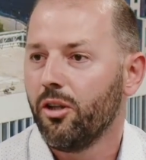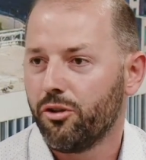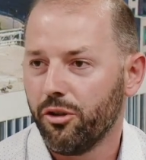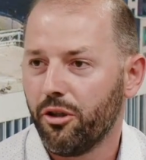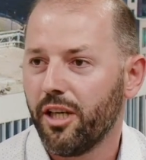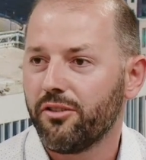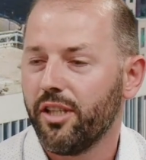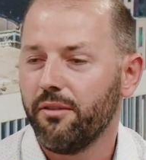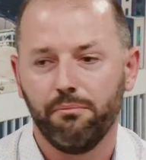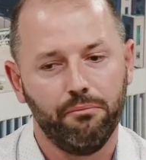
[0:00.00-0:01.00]
Toyota
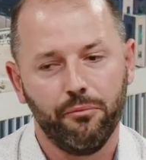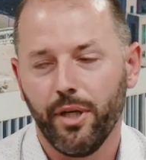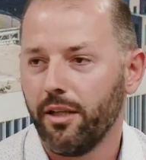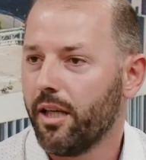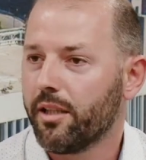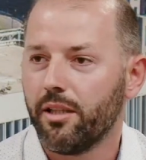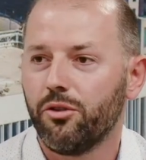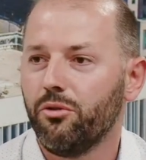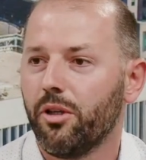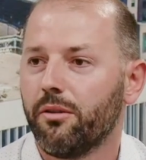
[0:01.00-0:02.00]
said, we are not gonna do